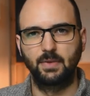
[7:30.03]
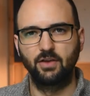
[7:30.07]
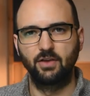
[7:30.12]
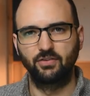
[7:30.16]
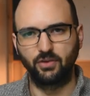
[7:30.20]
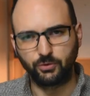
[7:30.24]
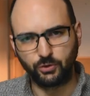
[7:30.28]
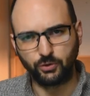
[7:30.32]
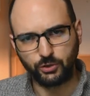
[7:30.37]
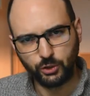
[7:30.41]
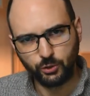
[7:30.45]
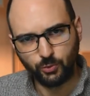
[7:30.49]

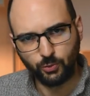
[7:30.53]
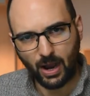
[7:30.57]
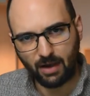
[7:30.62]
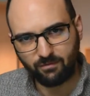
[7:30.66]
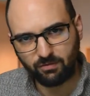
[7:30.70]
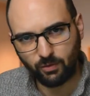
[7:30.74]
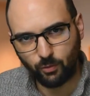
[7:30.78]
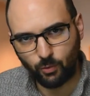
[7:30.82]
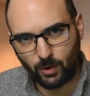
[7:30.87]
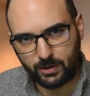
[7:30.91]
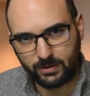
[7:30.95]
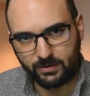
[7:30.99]
So do you
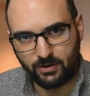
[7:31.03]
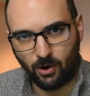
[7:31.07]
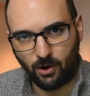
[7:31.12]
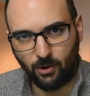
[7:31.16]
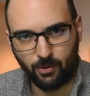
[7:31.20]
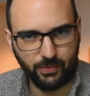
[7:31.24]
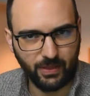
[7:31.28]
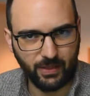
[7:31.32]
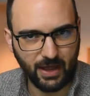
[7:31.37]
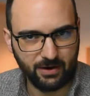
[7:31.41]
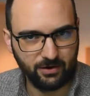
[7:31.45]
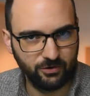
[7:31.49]
have a
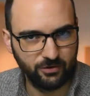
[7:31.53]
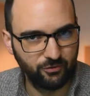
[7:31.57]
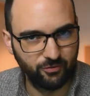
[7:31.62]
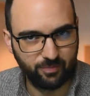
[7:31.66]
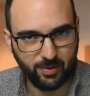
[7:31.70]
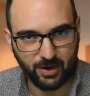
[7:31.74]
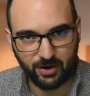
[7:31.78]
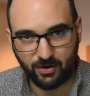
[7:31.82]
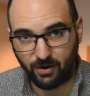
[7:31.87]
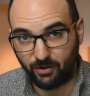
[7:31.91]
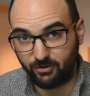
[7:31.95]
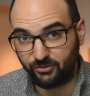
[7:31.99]
window that you've
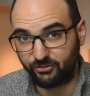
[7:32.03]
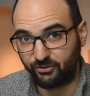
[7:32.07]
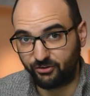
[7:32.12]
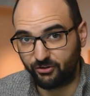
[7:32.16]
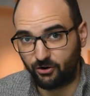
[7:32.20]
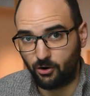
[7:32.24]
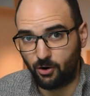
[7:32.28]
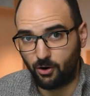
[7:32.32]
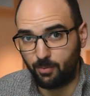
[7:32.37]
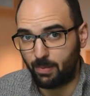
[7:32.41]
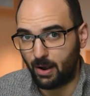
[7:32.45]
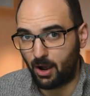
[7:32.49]
been
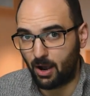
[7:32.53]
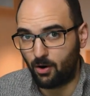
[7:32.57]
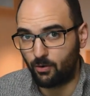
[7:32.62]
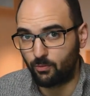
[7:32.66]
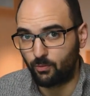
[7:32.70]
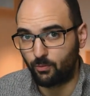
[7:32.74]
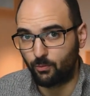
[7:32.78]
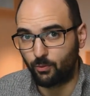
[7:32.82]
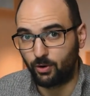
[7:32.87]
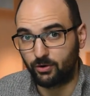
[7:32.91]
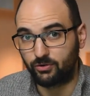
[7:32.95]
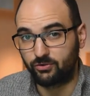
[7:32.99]
unsure
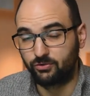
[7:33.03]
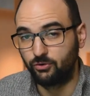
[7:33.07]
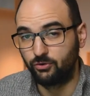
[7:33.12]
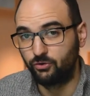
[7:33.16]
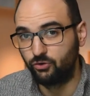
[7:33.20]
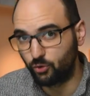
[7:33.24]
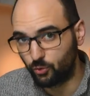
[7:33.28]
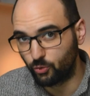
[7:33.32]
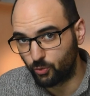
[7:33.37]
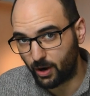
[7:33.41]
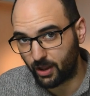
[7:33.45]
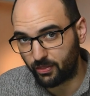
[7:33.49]
about what to
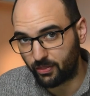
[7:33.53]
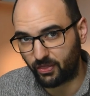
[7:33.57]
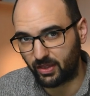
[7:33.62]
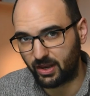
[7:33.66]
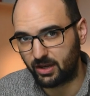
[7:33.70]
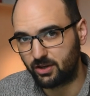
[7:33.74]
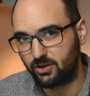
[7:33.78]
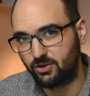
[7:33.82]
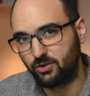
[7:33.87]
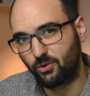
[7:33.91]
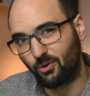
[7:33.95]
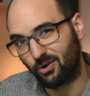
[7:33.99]
do with
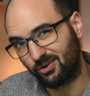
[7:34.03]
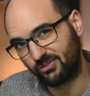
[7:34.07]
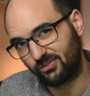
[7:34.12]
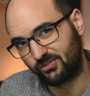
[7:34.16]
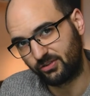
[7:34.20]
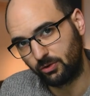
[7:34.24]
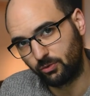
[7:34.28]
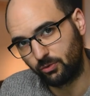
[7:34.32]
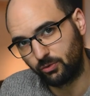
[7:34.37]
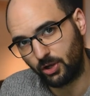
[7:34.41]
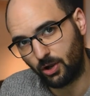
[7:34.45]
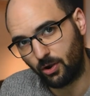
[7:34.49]
in your
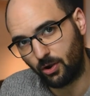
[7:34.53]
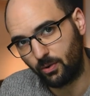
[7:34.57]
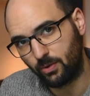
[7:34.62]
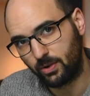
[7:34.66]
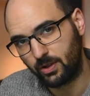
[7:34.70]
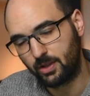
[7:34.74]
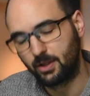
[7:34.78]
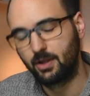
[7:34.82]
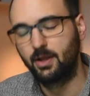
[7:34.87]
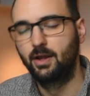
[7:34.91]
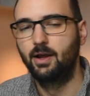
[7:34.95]
studio?